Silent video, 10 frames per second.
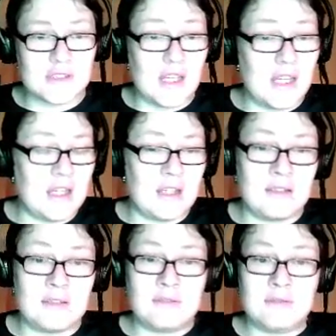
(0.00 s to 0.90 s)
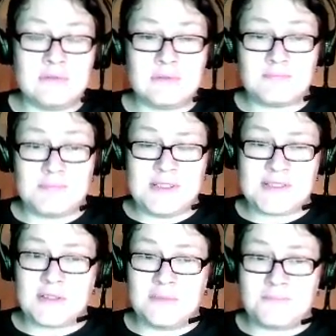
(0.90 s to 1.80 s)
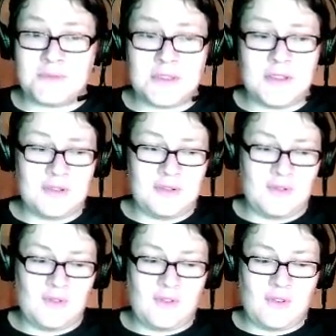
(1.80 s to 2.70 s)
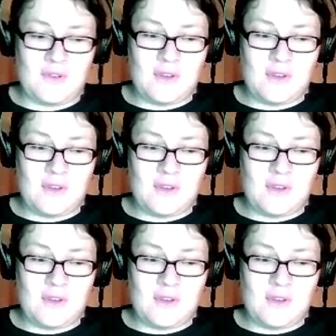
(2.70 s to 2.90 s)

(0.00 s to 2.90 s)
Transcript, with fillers: and past couple years,